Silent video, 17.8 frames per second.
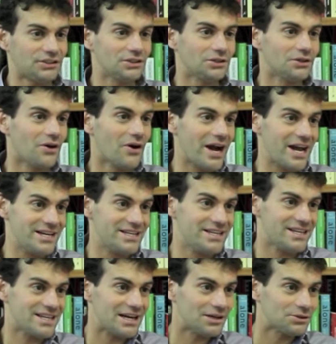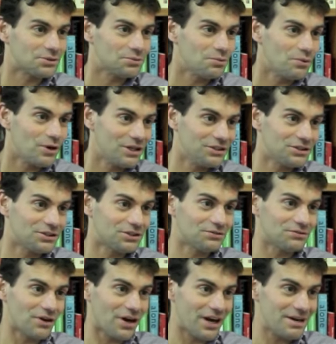I've still got 80,000 words
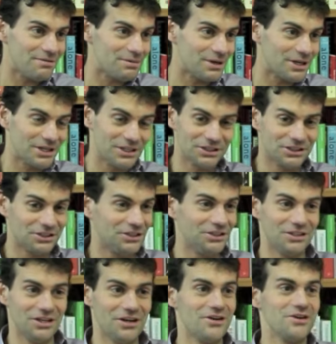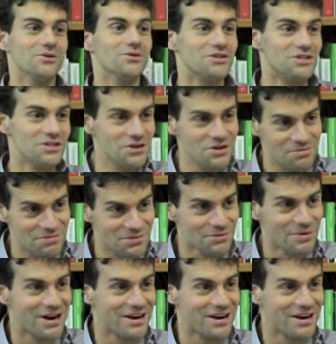to write, because you're doomed.